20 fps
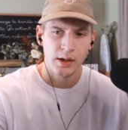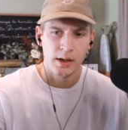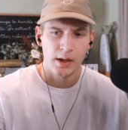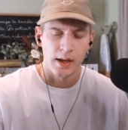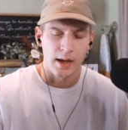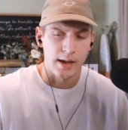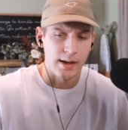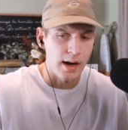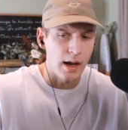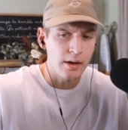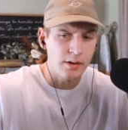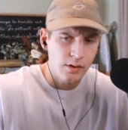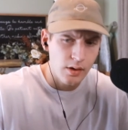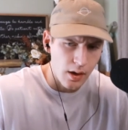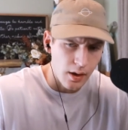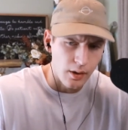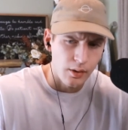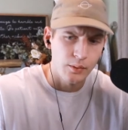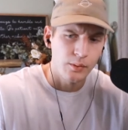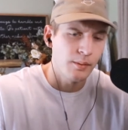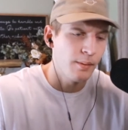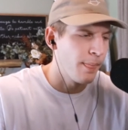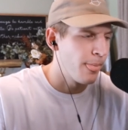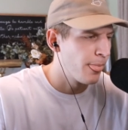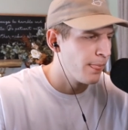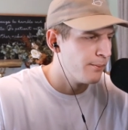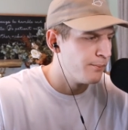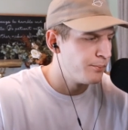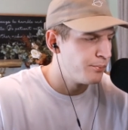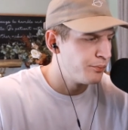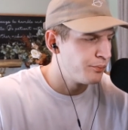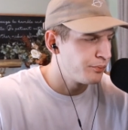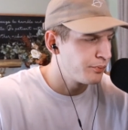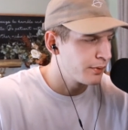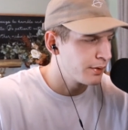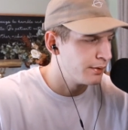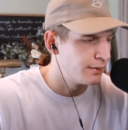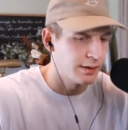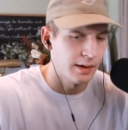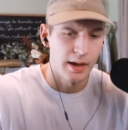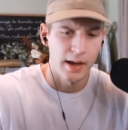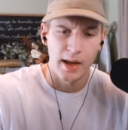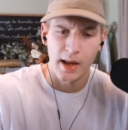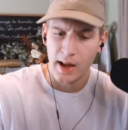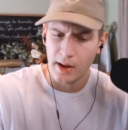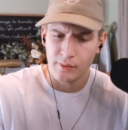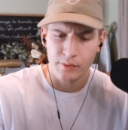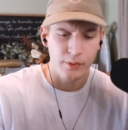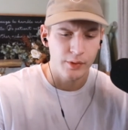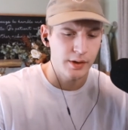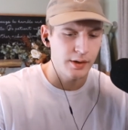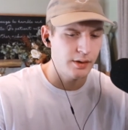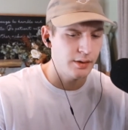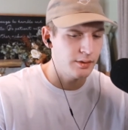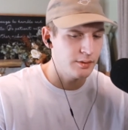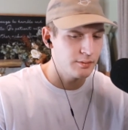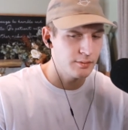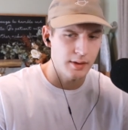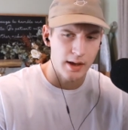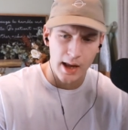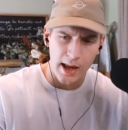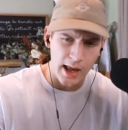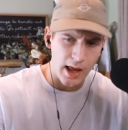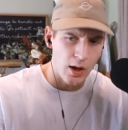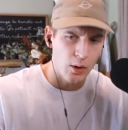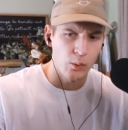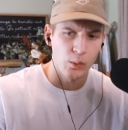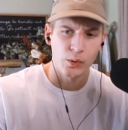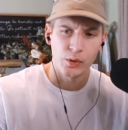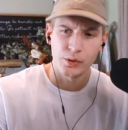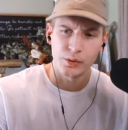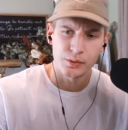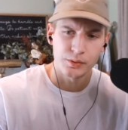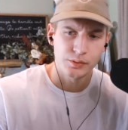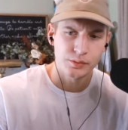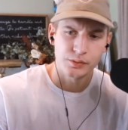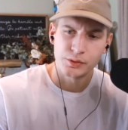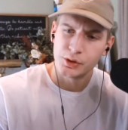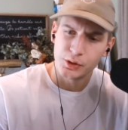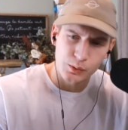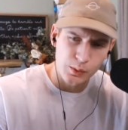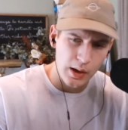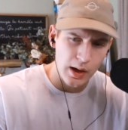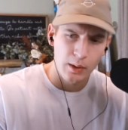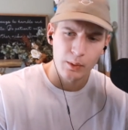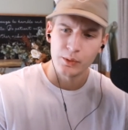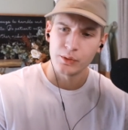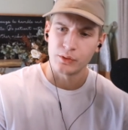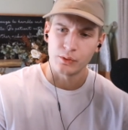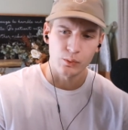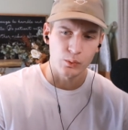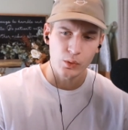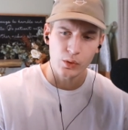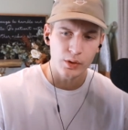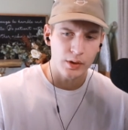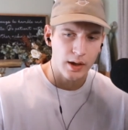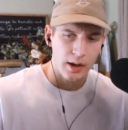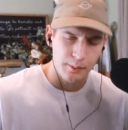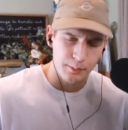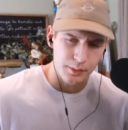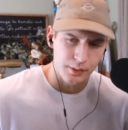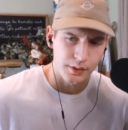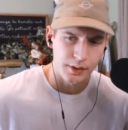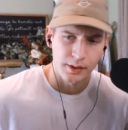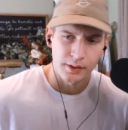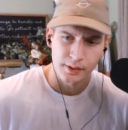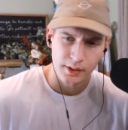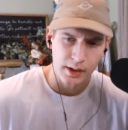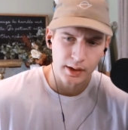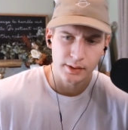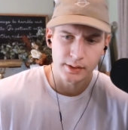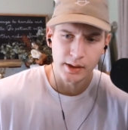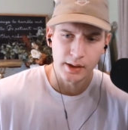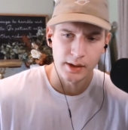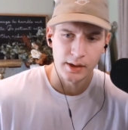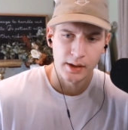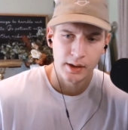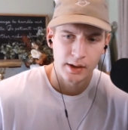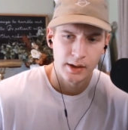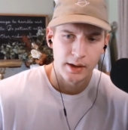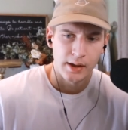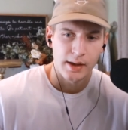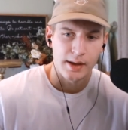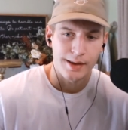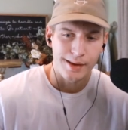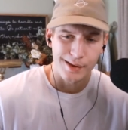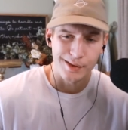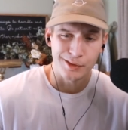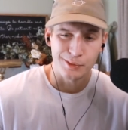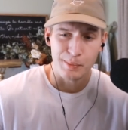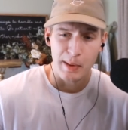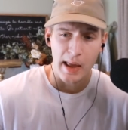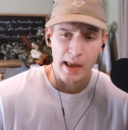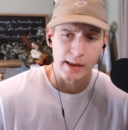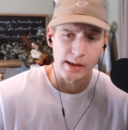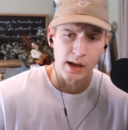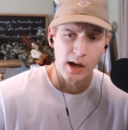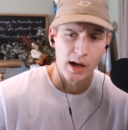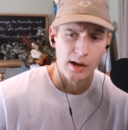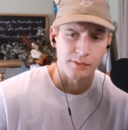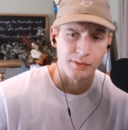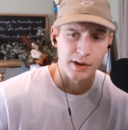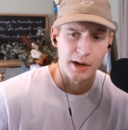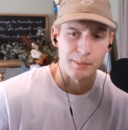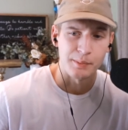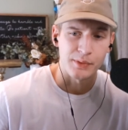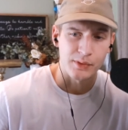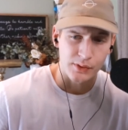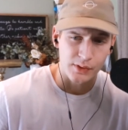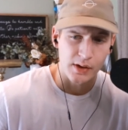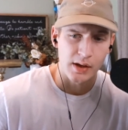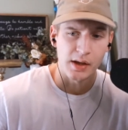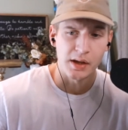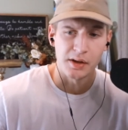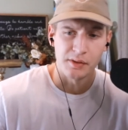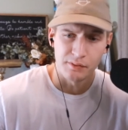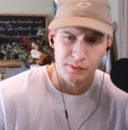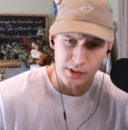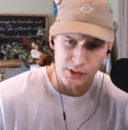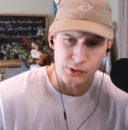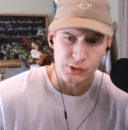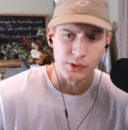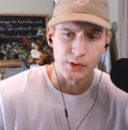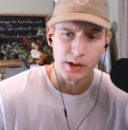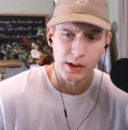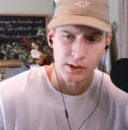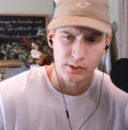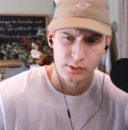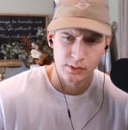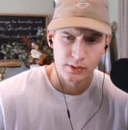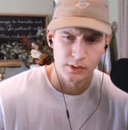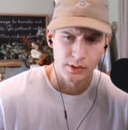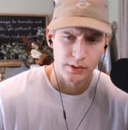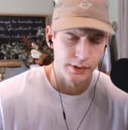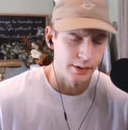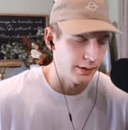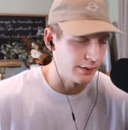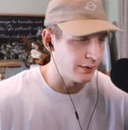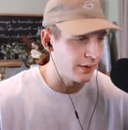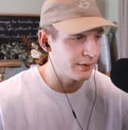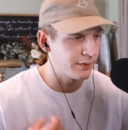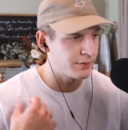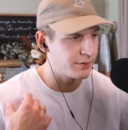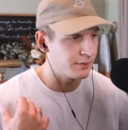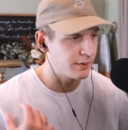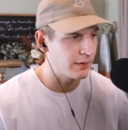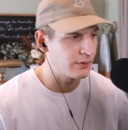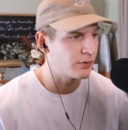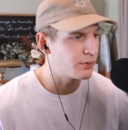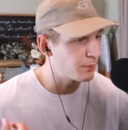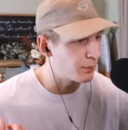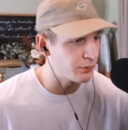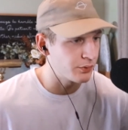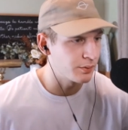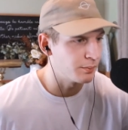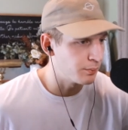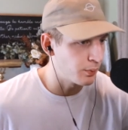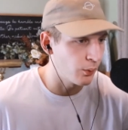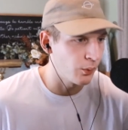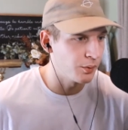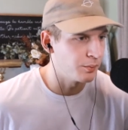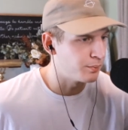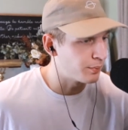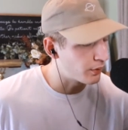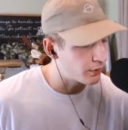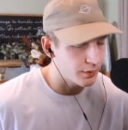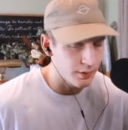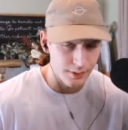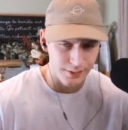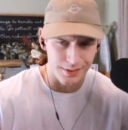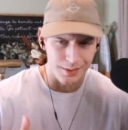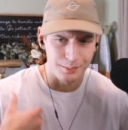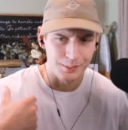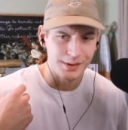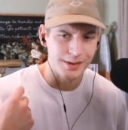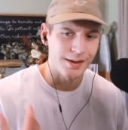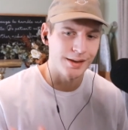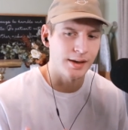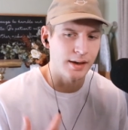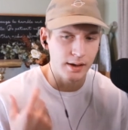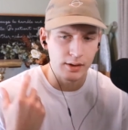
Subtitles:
And I know that every hour, 2 hours of work I put in daily is paying off, and I'm seeing it visually. And that's the most important part is I'm getting